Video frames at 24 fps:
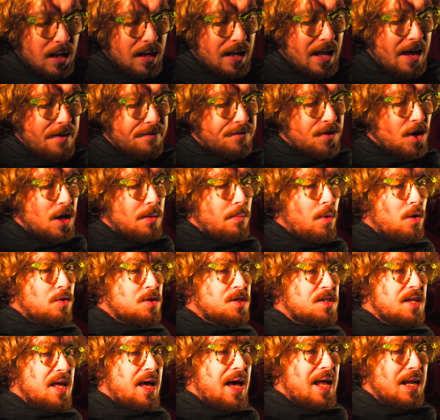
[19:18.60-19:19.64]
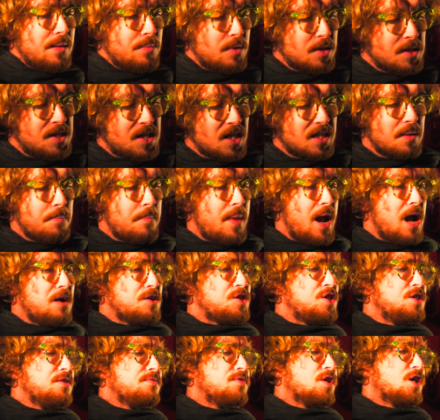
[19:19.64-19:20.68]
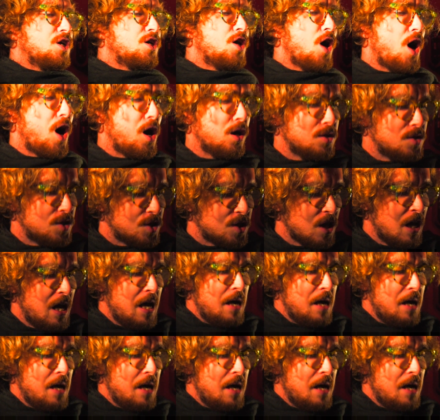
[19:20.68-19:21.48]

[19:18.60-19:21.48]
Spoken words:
left out amongst the elements at the mercy of the gods.